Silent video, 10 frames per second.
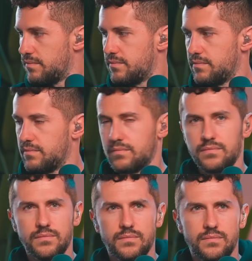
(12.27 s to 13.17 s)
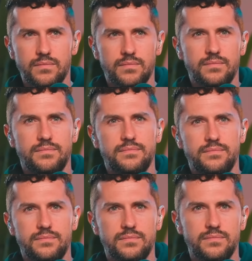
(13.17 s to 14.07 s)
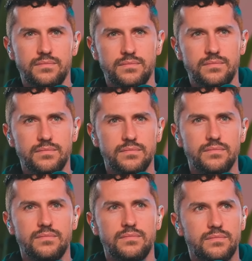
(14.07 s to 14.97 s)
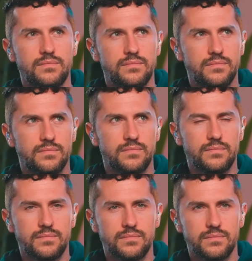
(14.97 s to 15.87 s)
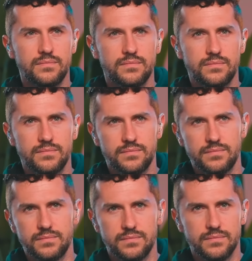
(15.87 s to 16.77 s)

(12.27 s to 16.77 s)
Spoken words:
The person shown says nothing.